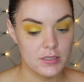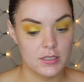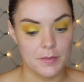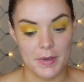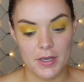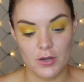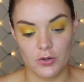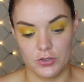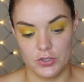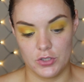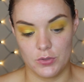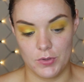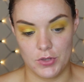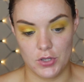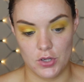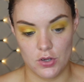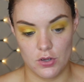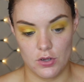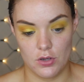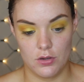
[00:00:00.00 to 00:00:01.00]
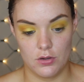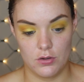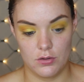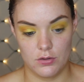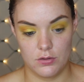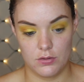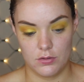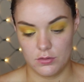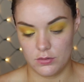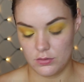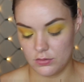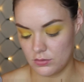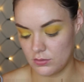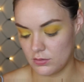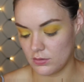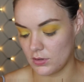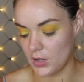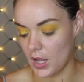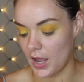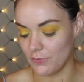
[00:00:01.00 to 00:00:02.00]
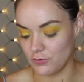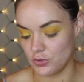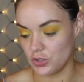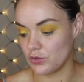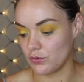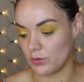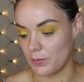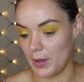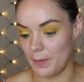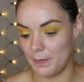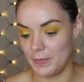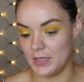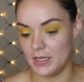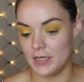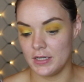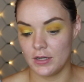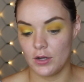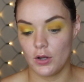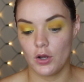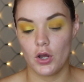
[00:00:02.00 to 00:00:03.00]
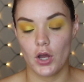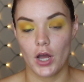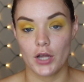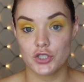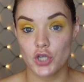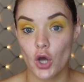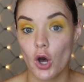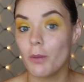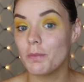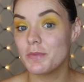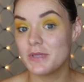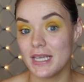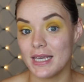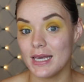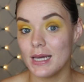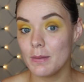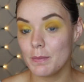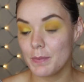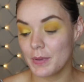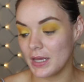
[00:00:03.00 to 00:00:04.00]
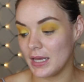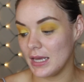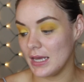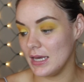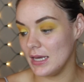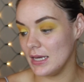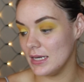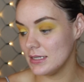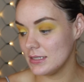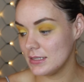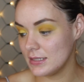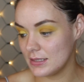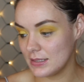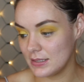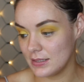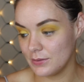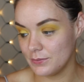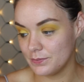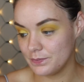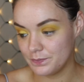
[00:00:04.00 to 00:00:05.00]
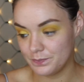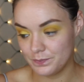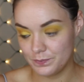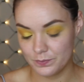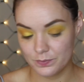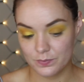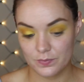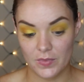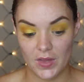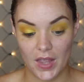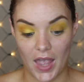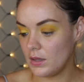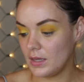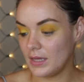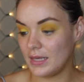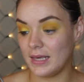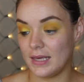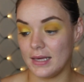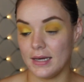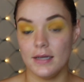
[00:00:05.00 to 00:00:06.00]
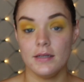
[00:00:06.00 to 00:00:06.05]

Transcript: To be honest with you, I've just remembered a top tip is here.